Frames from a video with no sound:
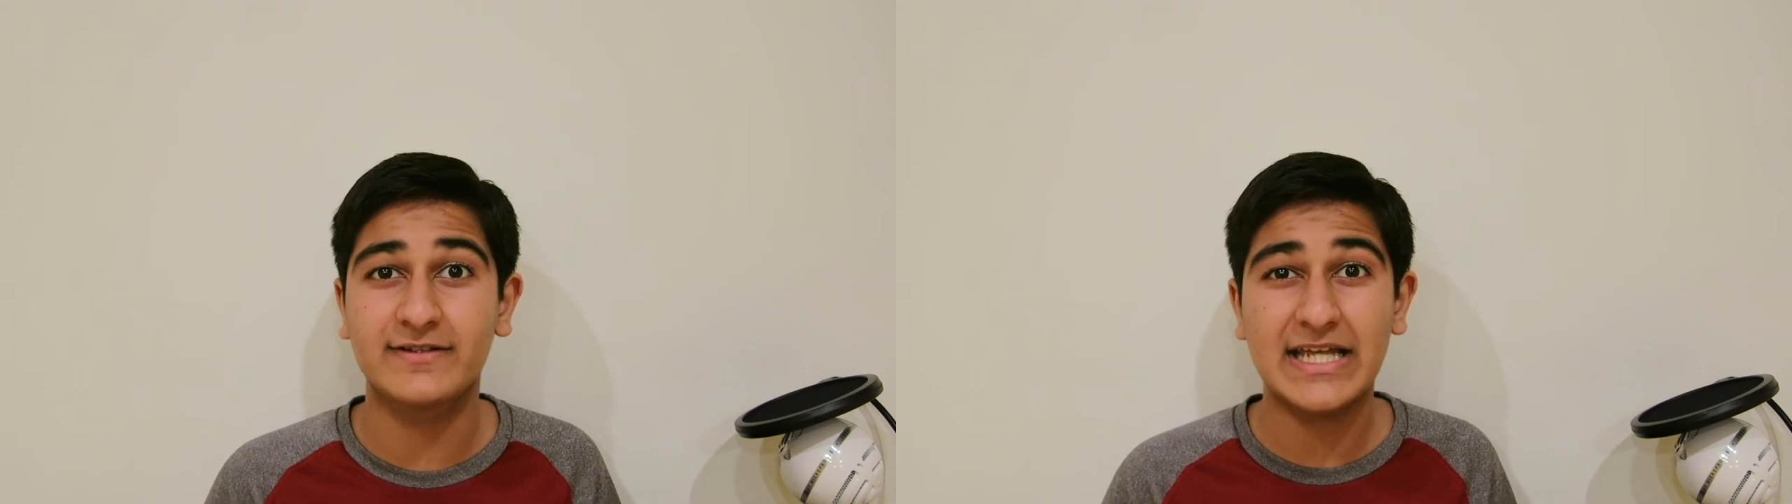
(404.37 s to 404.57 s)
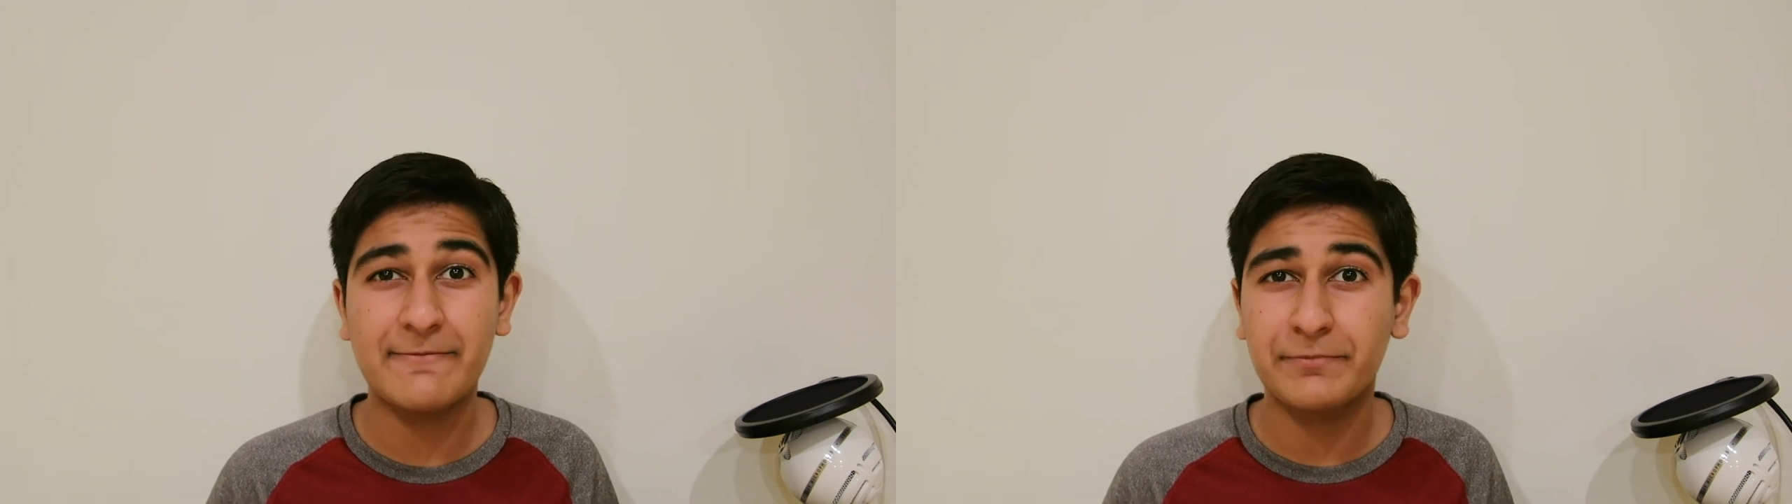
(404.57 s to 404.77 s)

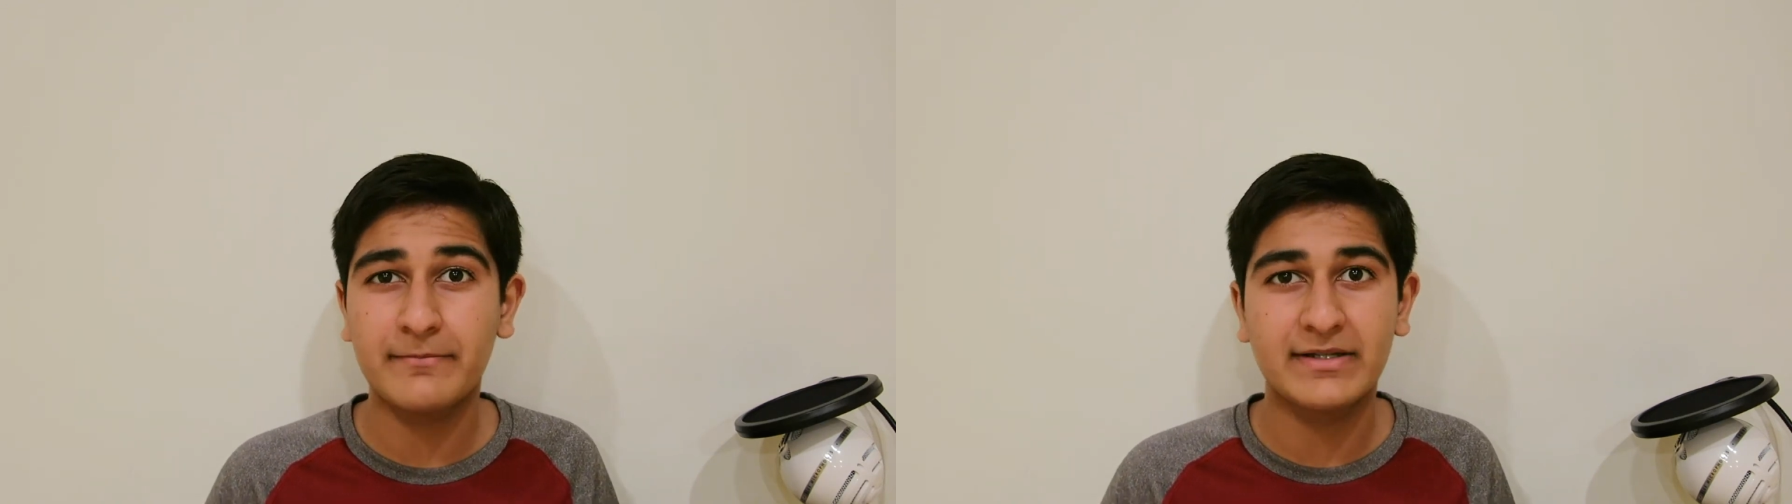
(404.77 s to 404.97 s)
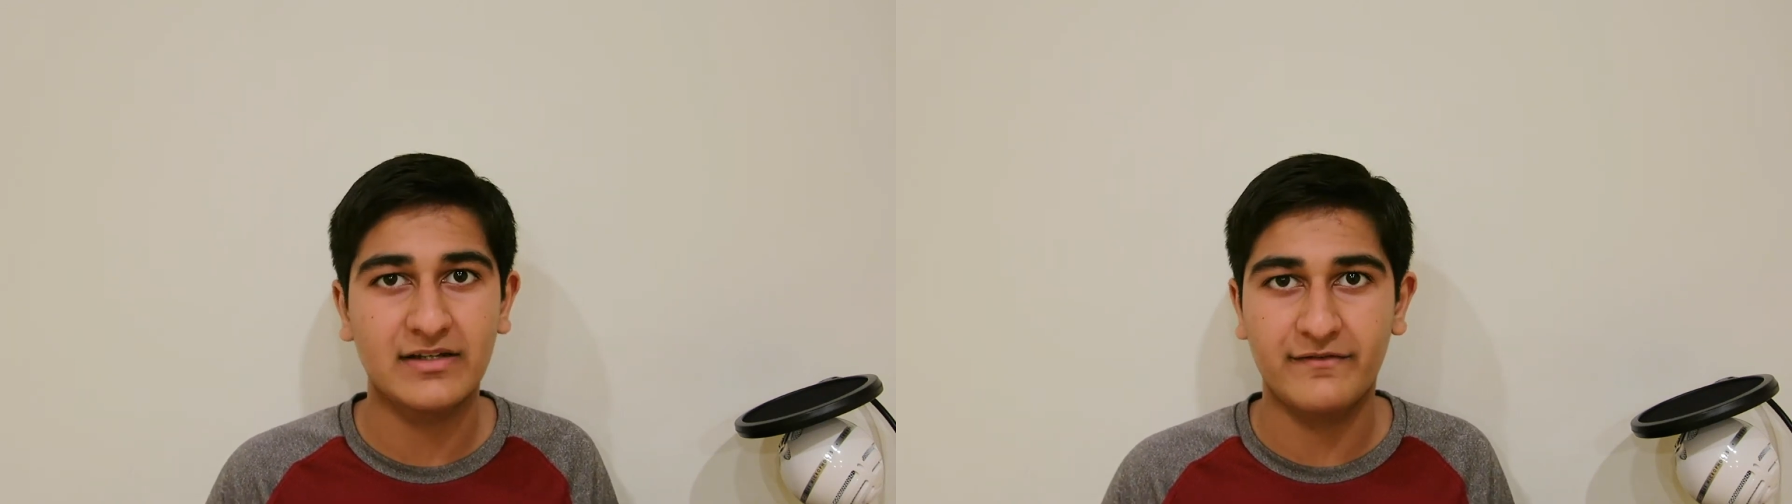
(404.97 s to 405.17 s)

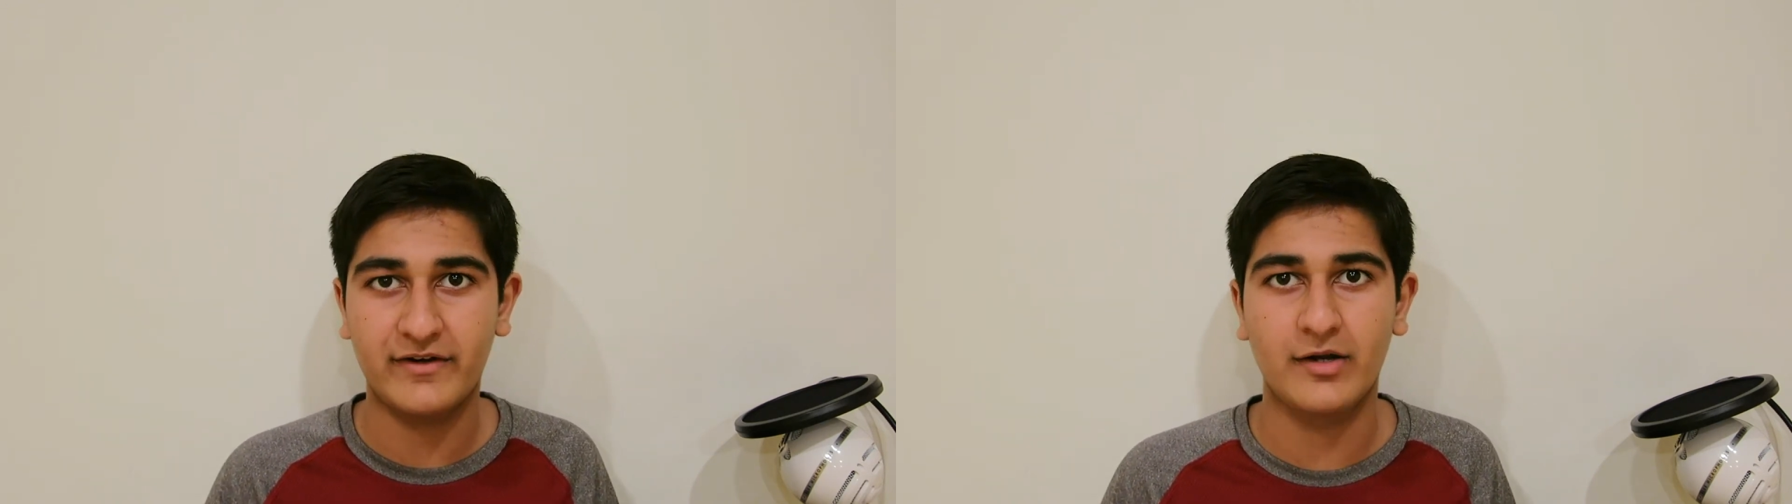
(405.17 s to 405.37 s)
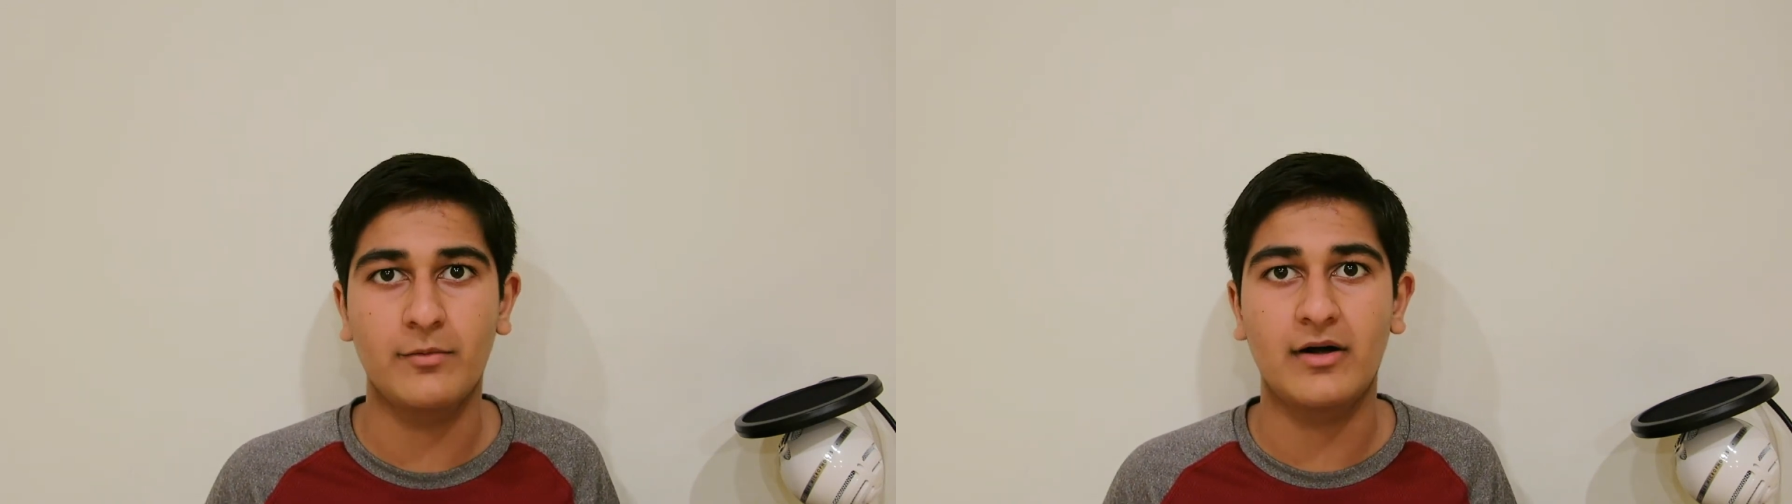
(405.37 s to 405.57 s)
implemented very
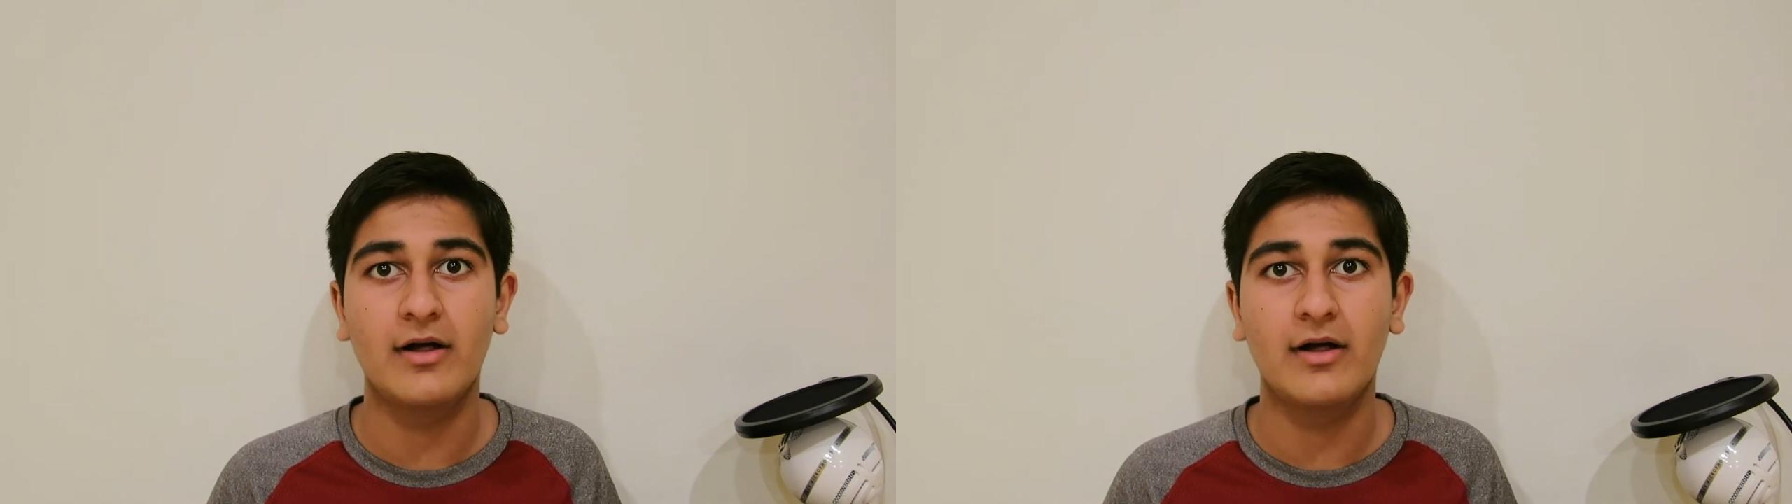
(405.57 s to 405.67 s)
well.